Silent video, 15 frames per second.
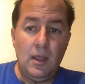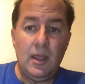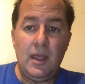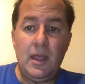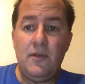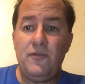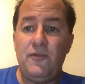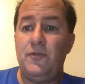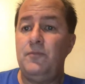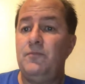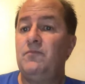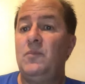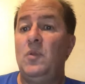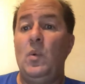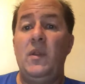if
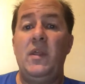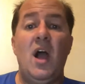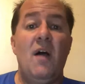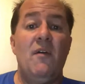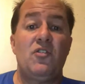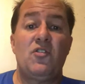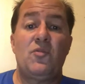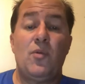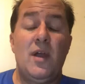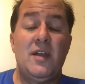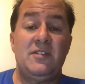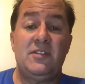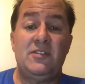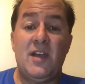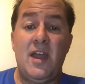one of the officers
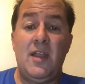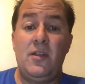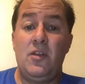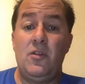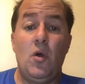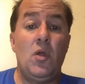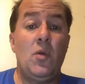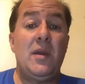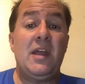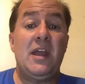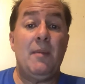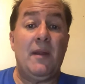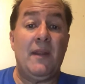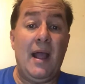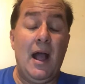present decided that the only way to get
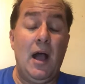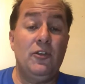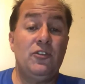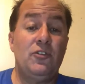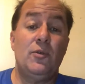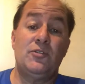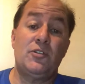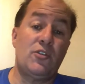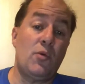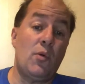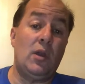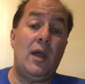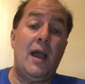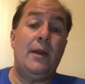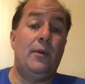him out of the house was to throw
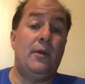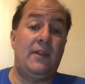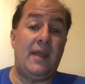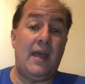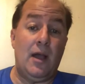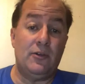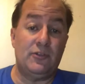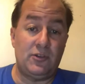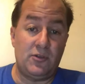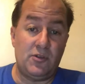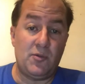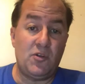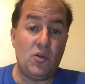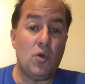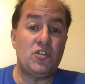a lighter into the house to
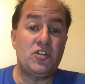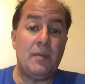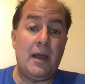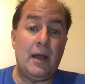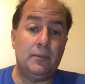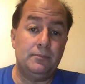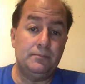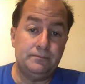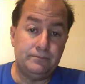torch him out?